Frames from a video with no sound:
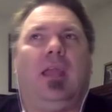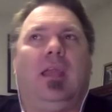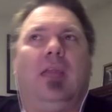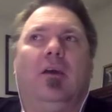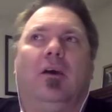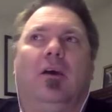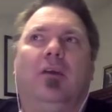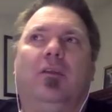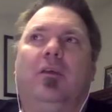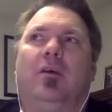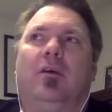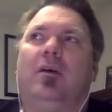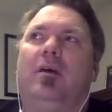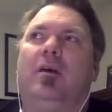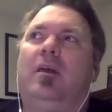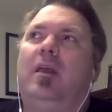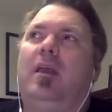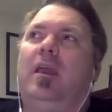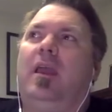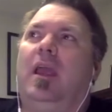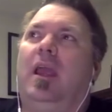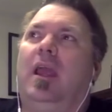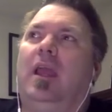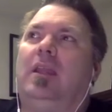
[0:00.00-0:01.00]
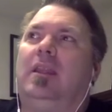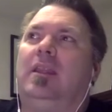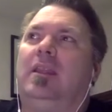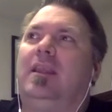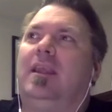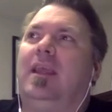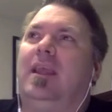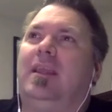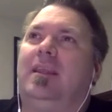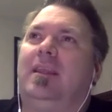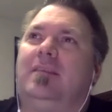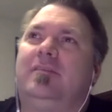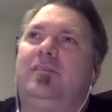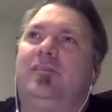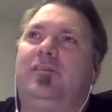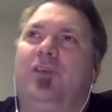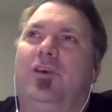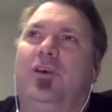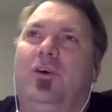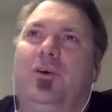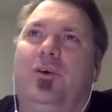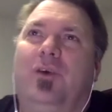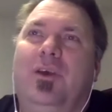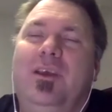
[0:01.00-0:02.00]
And on the,
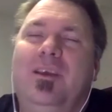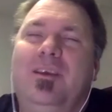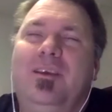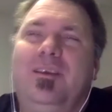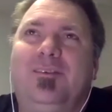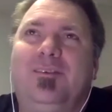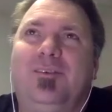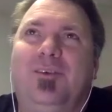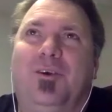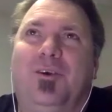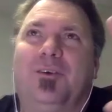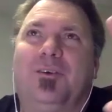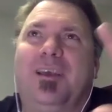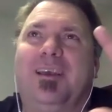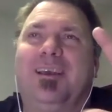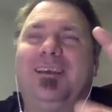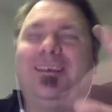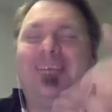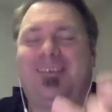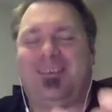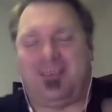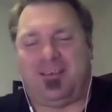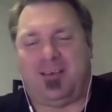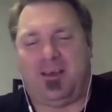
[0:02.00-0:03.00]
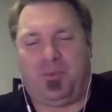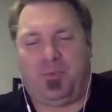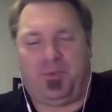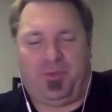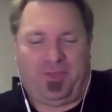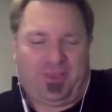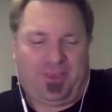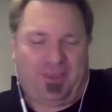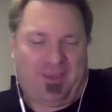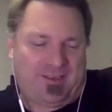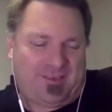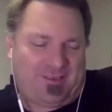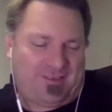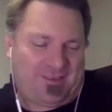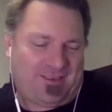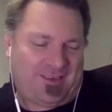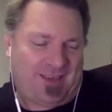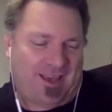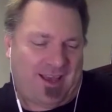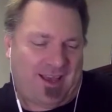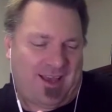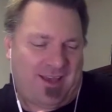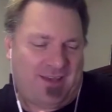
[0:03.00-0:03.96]
so couple things.